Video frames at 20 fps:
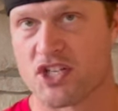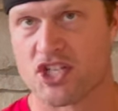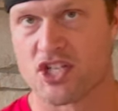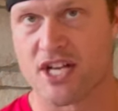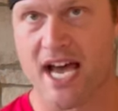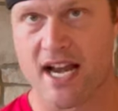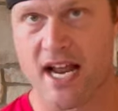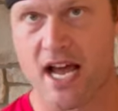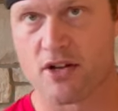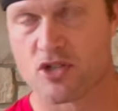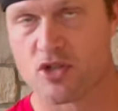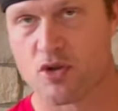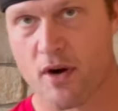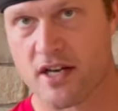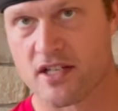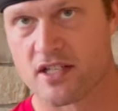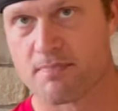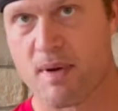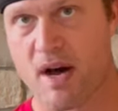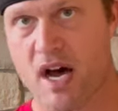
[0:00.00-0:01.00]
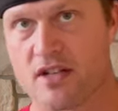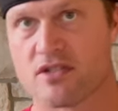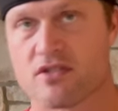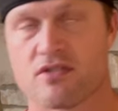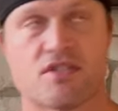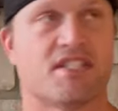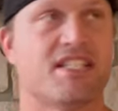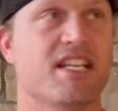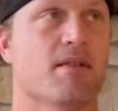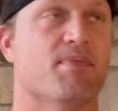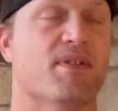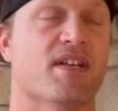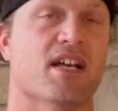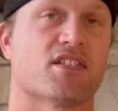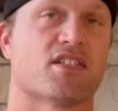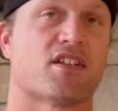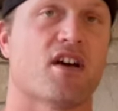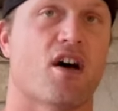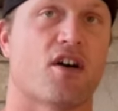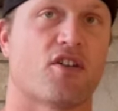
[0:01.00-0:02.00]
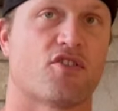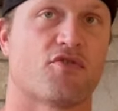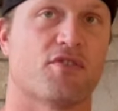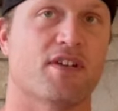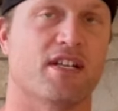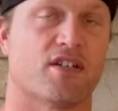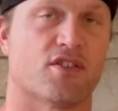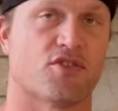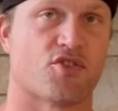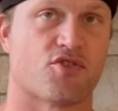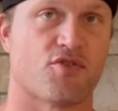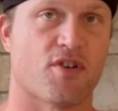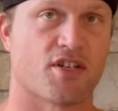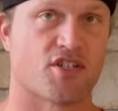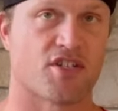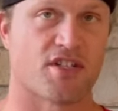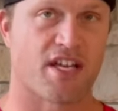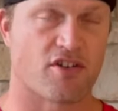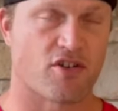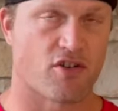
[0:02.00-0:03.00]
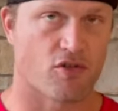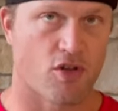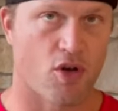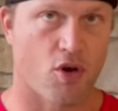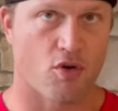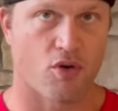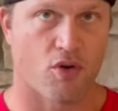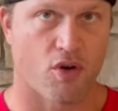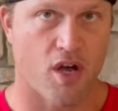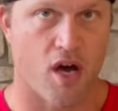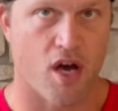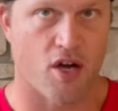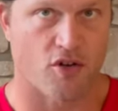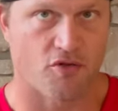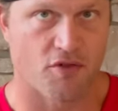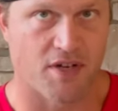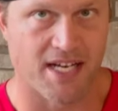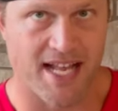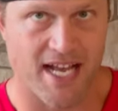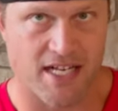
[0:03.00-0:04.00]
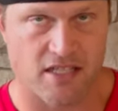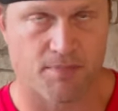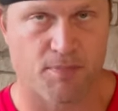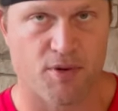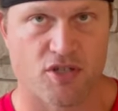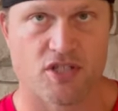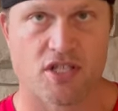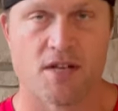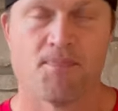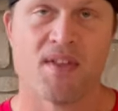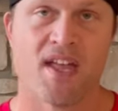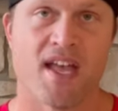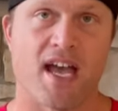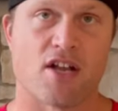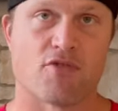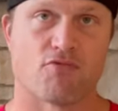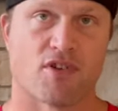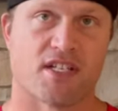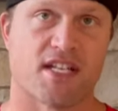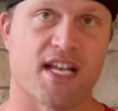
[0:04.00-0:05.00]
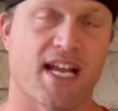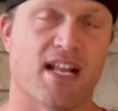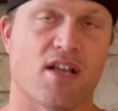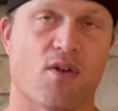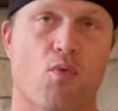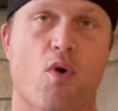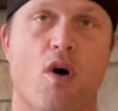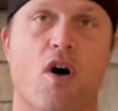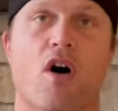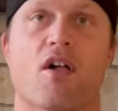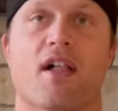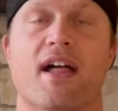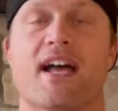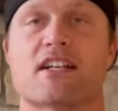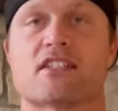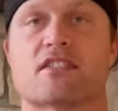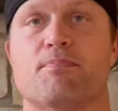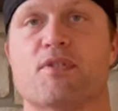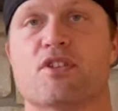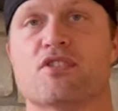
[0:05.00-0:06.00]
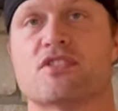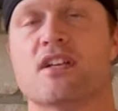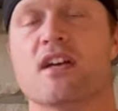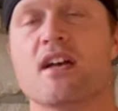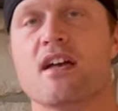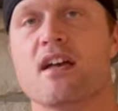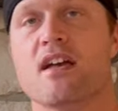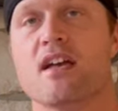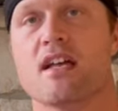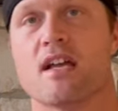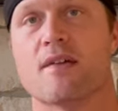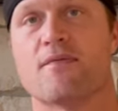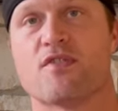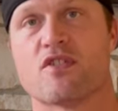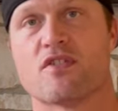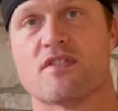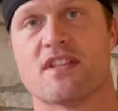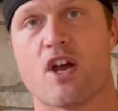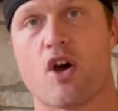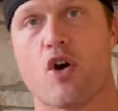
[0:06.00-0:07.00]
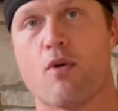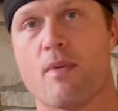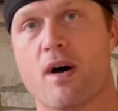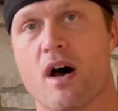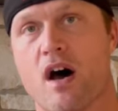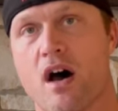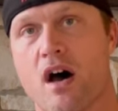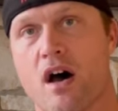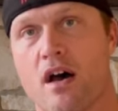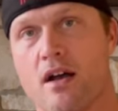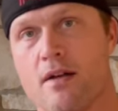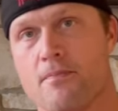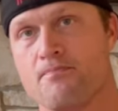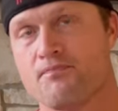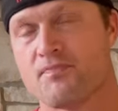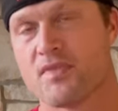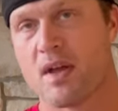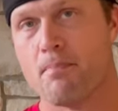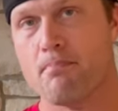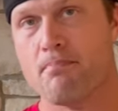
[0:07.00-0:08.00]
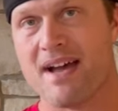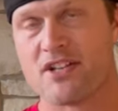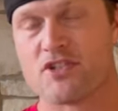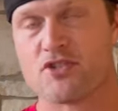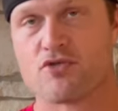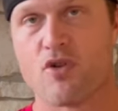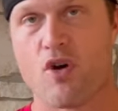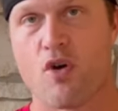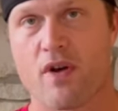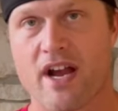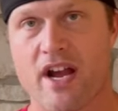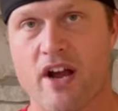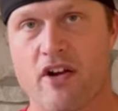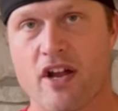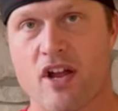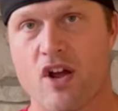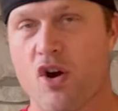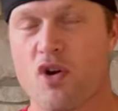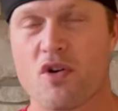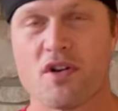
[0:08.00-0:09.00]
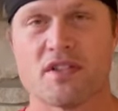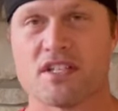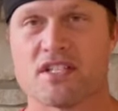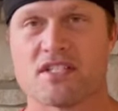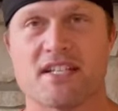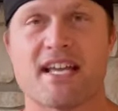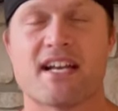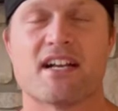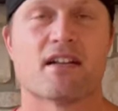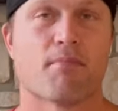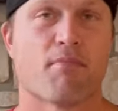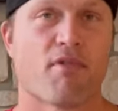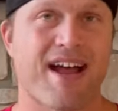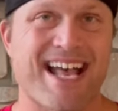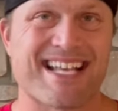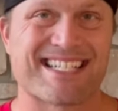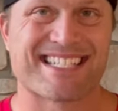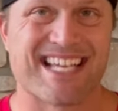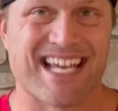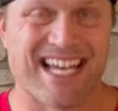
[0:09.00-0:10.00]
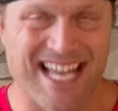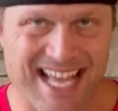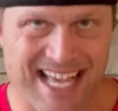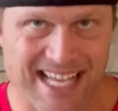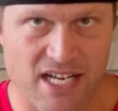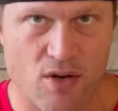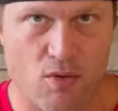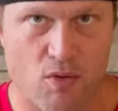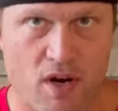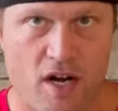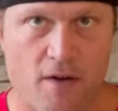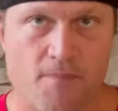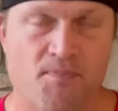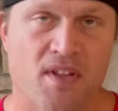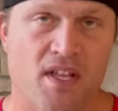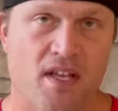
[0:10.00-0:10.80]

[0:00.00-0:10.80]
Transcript: shout out to our sponsors, DPS Concrete Construction. They're your local concrete experts and retaining wall experts. If you're in the Omaha metro area or in the state of Nebraska, anywhere,